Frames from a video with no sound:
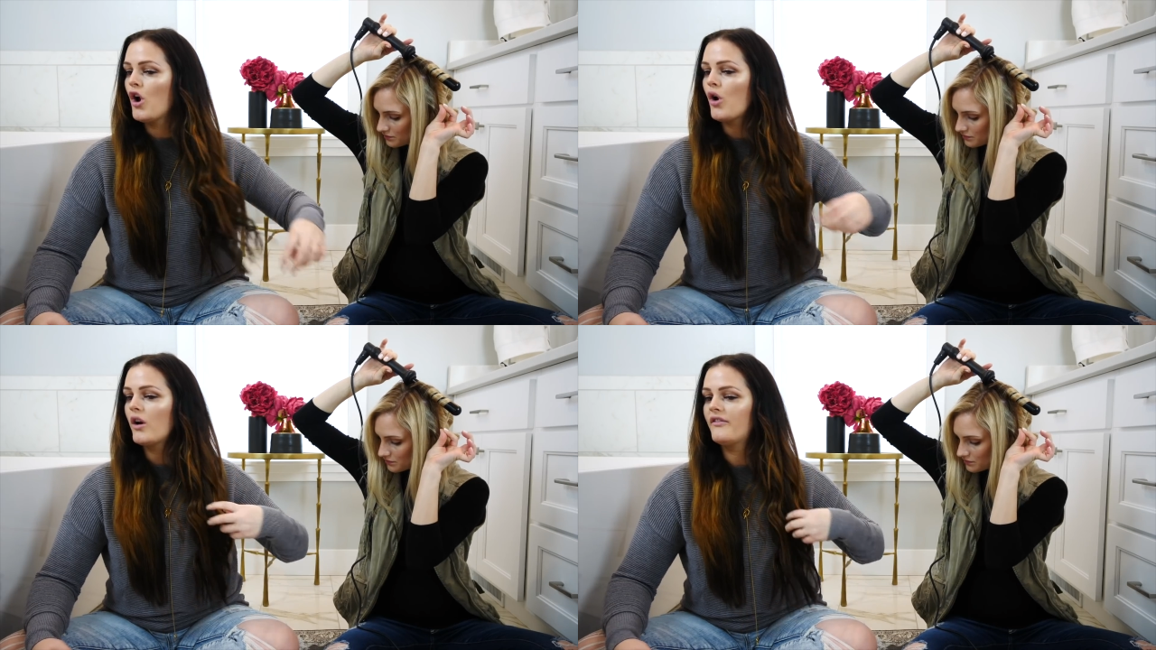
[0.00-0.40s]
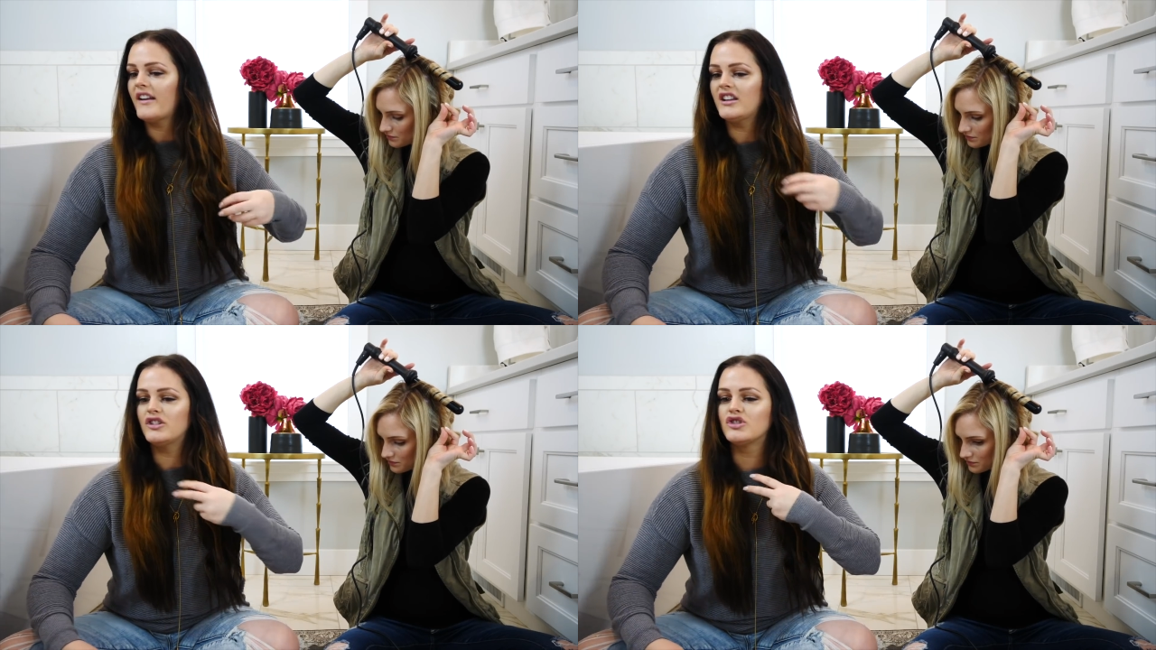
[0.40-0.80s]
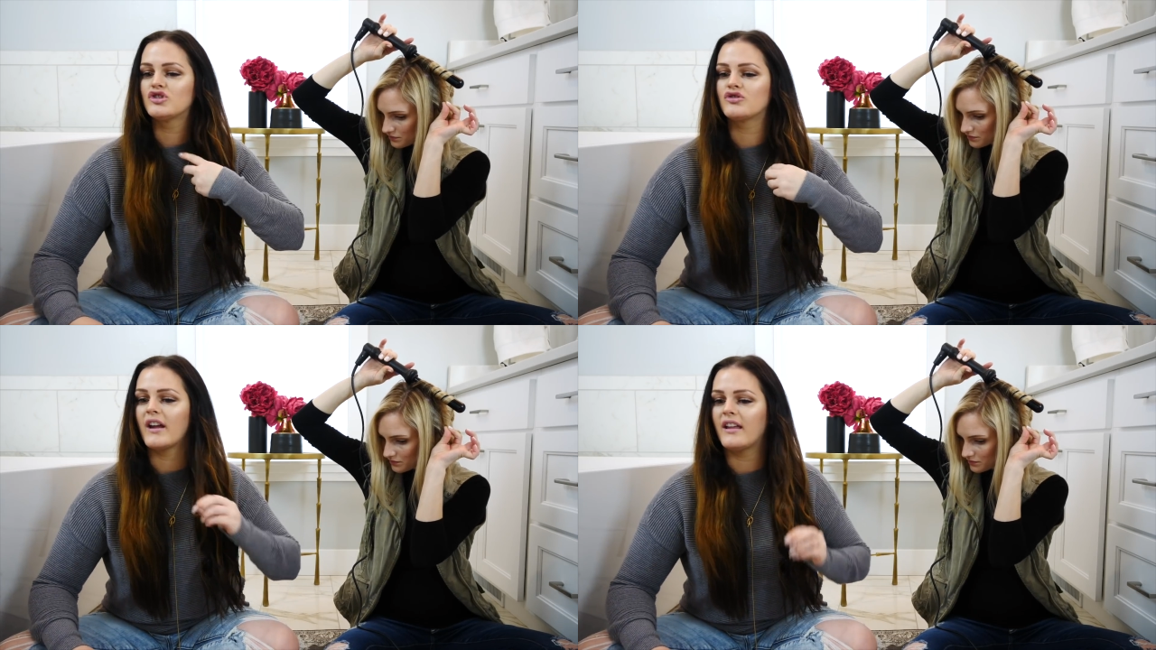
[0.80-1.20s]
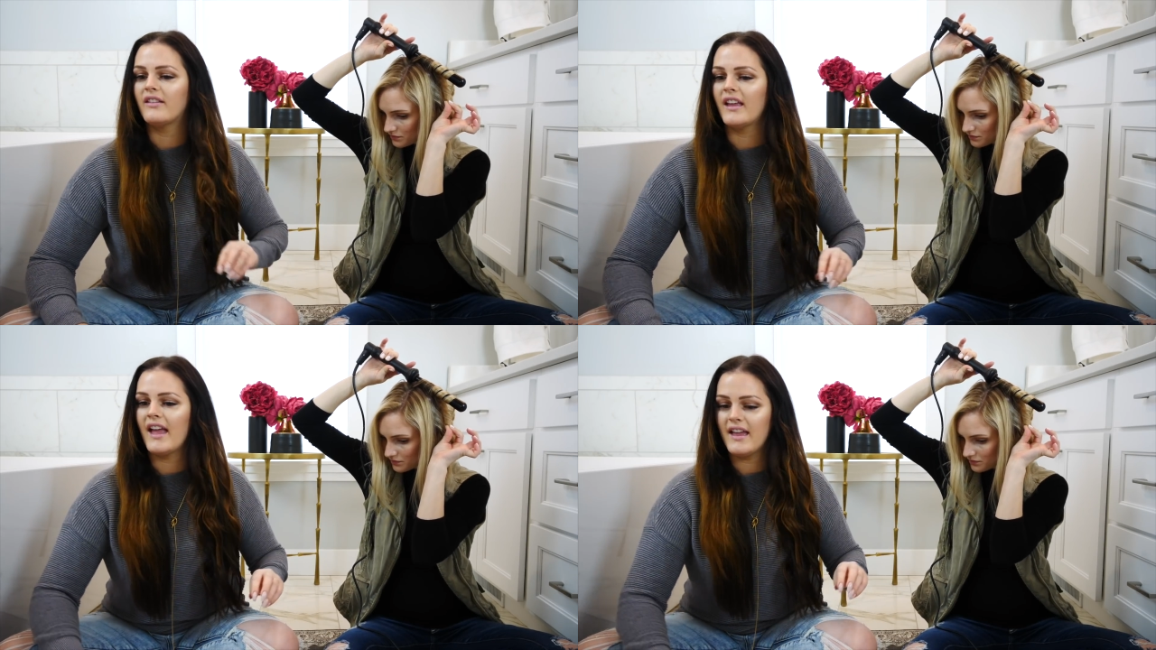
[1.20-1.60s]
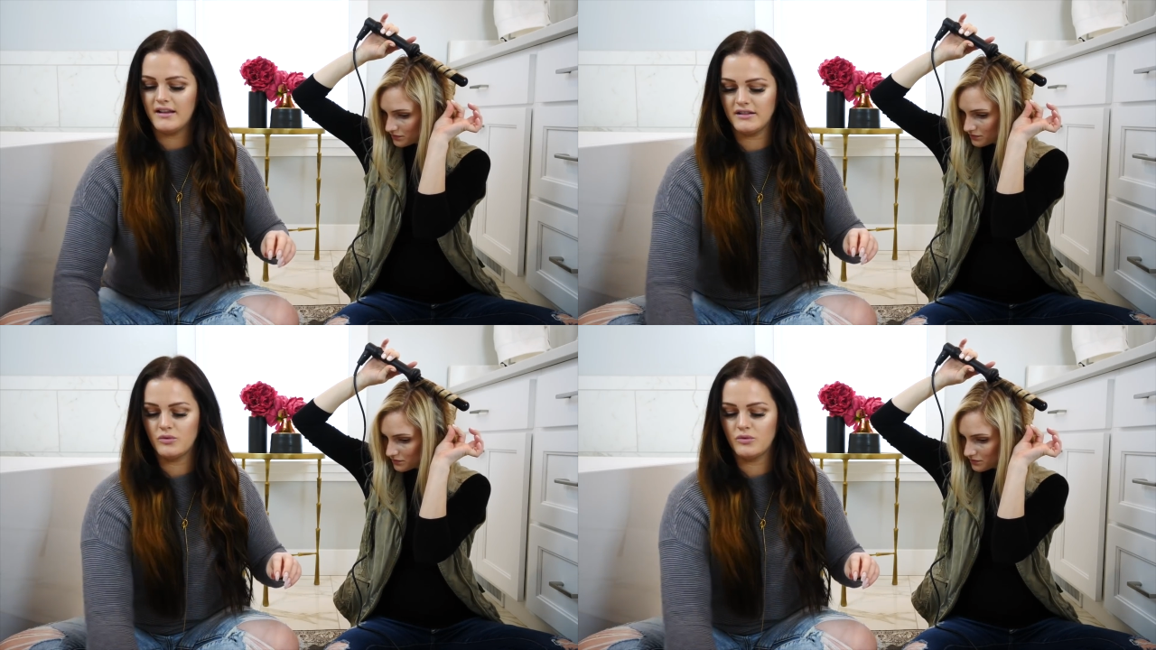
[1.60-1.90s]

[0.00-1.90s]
Speaker 1: or if I need to straighten the ends,